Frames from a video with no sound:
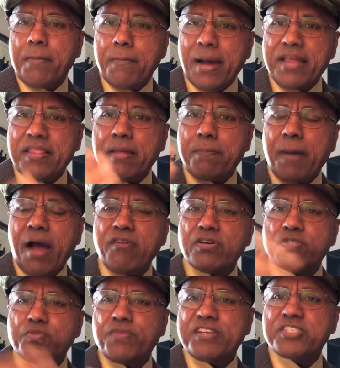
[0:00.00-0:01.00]
By the
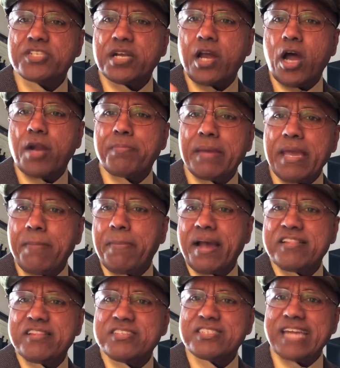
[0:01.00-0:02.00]
powers vested on me
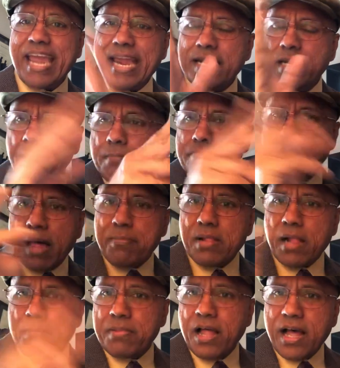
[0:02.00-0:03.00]
by the state, blah,
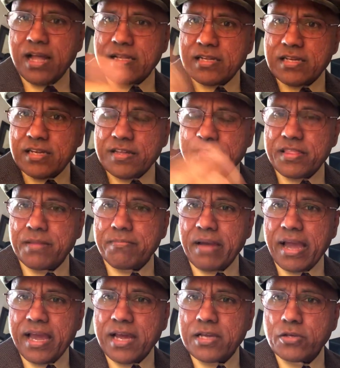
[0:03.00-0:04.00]
blah, blah, the
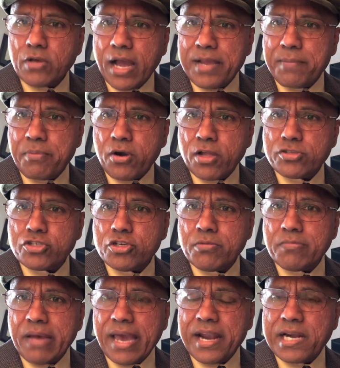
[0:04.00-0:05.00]
man, I pronounce you
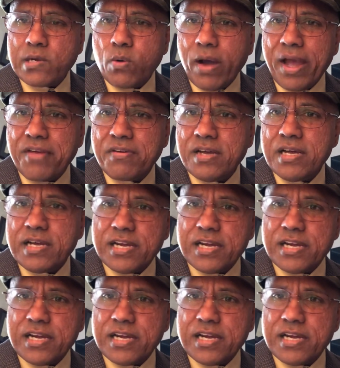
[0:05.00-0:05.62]
man and wife.